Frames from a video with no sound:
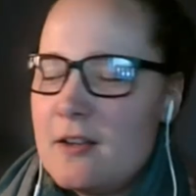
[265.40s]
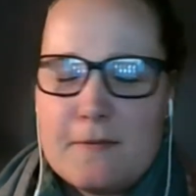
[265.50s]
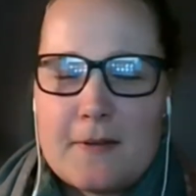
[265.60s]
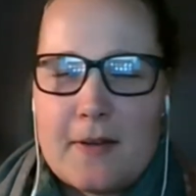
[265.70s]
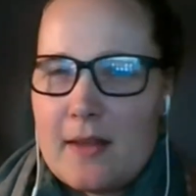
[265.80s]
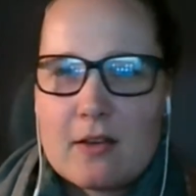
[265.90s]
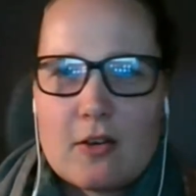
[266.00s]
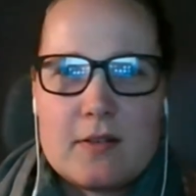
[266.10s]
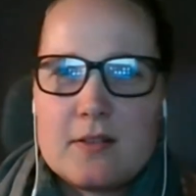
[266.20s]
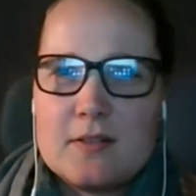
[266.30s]
Found that
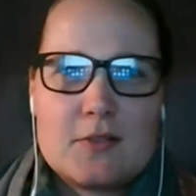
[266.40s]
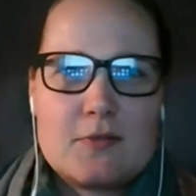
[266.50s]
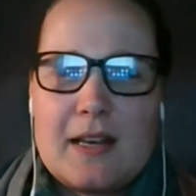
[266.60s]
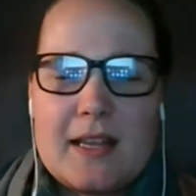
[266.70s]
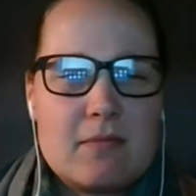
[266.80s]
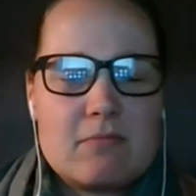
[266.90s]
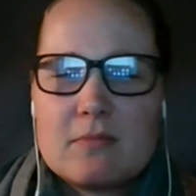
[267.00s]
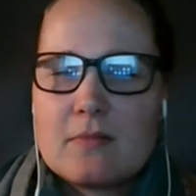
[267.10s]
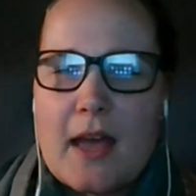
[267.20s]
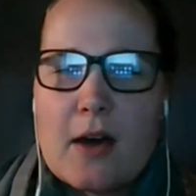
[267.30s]
guidance really
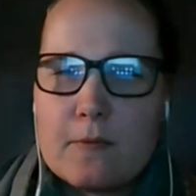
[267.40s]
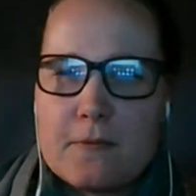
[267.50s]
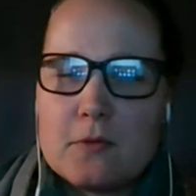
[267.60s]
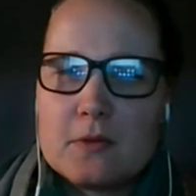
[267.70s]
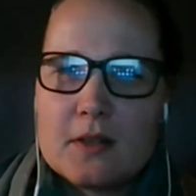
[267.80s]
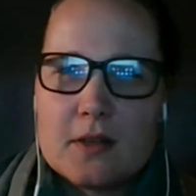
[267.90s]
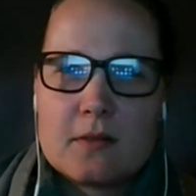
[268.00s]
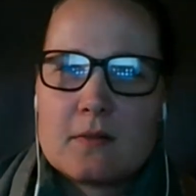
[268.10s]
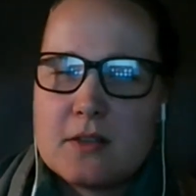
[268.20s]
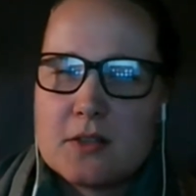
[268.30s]
helpful to
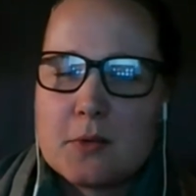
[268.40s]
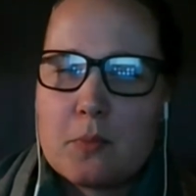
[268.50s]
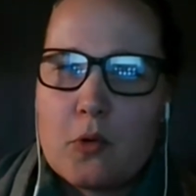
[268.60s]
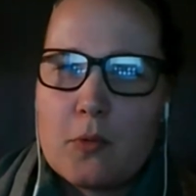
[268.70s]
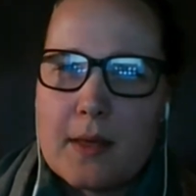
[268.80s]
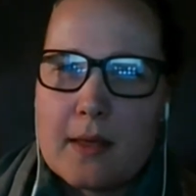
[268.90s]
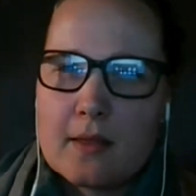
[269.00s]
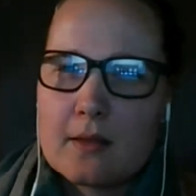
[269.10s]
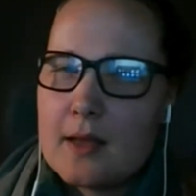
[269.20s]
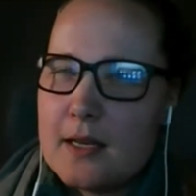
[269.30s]
support me in
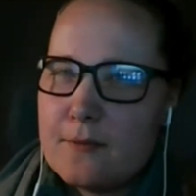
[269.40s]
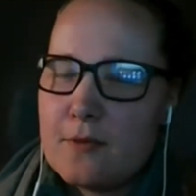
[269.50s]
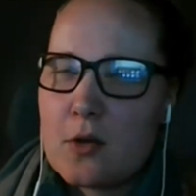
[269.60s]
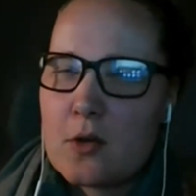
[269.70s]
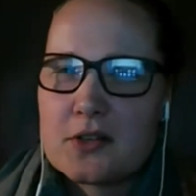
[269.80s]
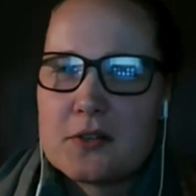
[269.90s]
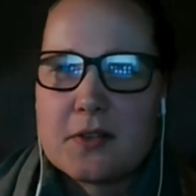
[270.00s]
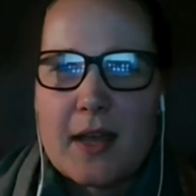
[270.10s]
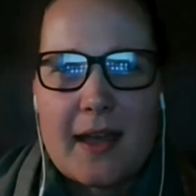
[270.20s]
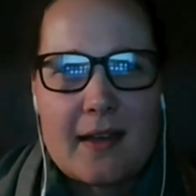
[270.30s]
the interview questions
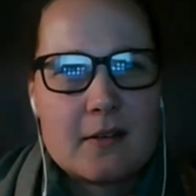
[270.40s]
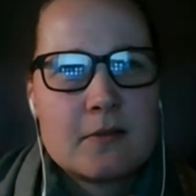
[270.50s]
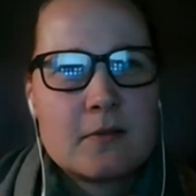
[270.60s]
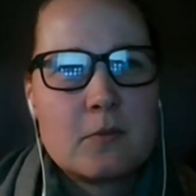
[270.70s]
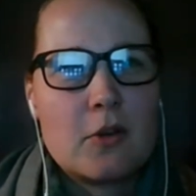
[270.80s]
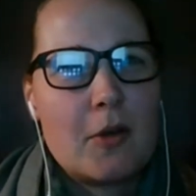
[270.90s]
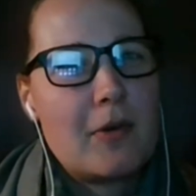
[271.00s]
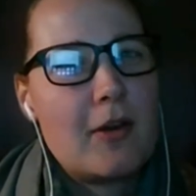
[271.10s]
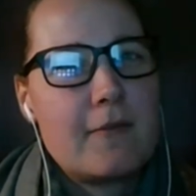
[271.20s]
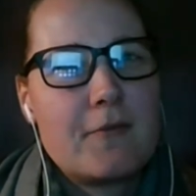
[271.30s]
I had when I
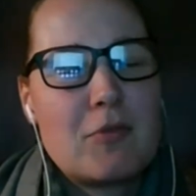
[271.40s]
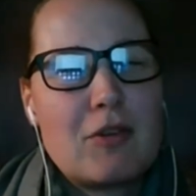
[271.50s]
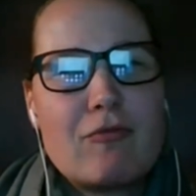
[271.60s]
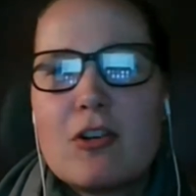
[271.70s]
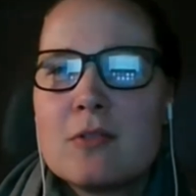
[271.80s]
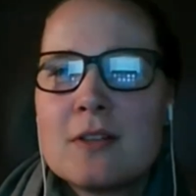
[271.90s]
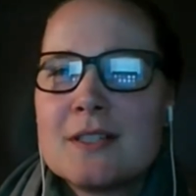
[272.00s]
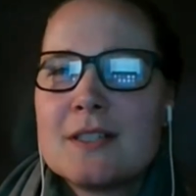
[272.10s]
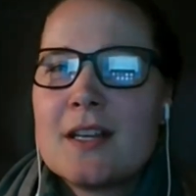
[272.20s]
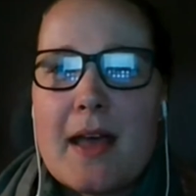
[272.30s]
applied for my role,
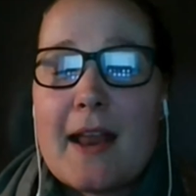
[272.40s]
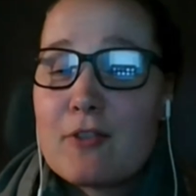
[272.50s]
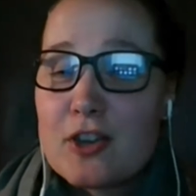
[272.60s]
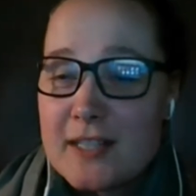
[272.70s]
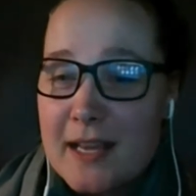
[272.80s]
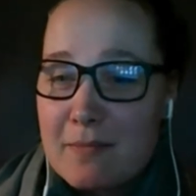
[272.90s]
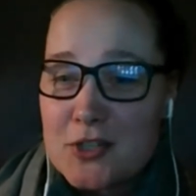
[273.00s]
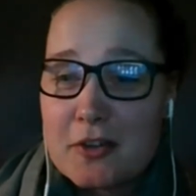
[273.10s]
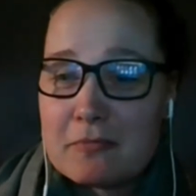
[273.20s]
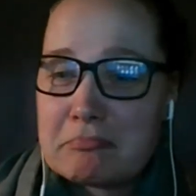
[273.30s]
and have a good tape
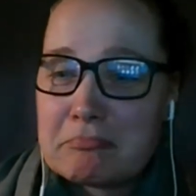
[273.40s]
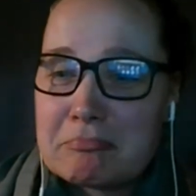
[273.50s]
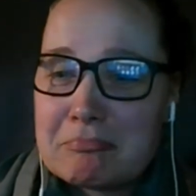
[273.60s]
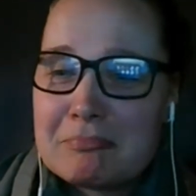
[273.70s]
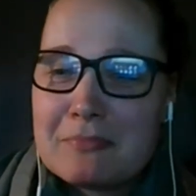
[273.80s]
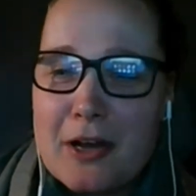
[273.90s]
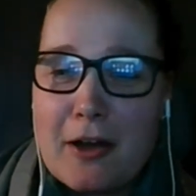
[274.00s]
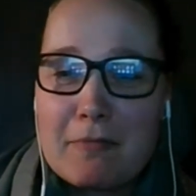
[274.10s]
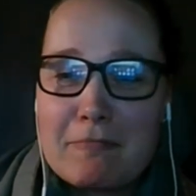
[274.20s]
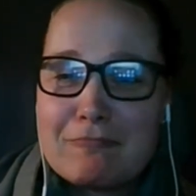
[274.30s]
measure.
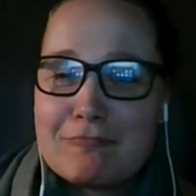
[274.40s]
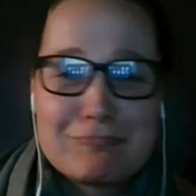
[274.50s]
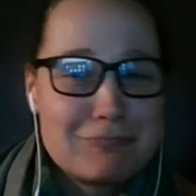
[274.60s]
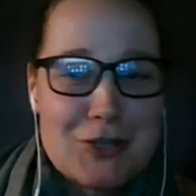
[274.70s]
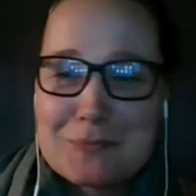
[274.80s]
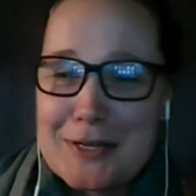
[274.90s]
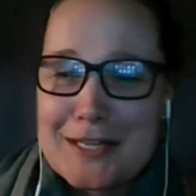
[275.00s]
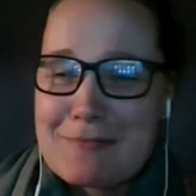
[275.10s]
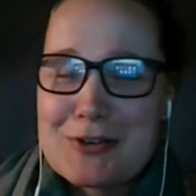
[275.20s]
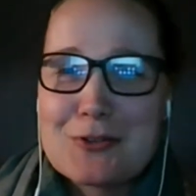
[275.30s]
I use my
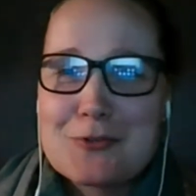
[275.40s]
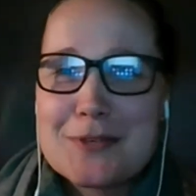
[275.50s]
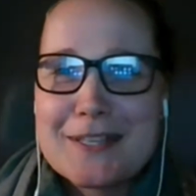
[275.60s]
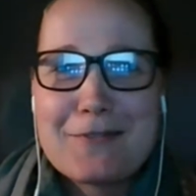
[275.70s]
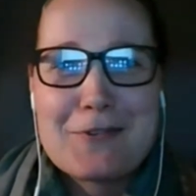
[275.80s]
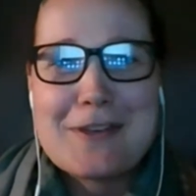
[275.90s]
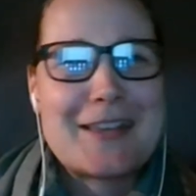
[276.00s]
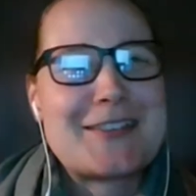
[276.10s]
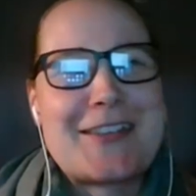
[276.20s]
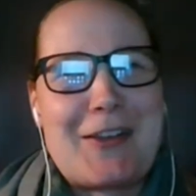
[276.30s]
tape measure almost every
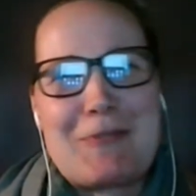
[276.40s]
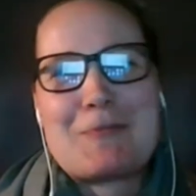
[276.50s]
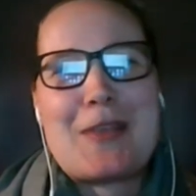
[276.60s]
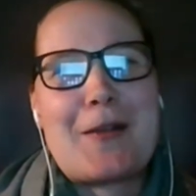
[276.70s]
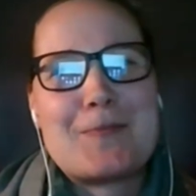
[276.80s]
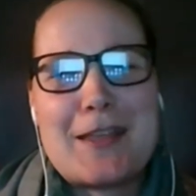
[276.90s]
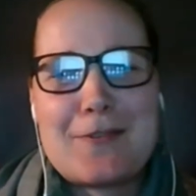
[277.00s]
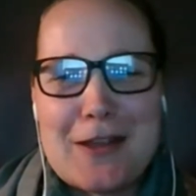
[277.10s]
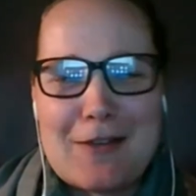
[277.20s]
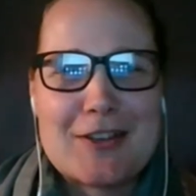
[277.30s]
week. So yeah,
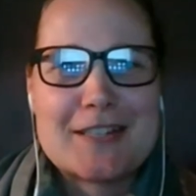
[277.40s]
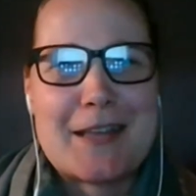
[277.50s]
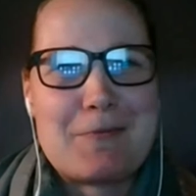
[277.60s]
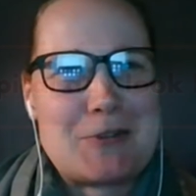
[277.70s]
definitely have a good tape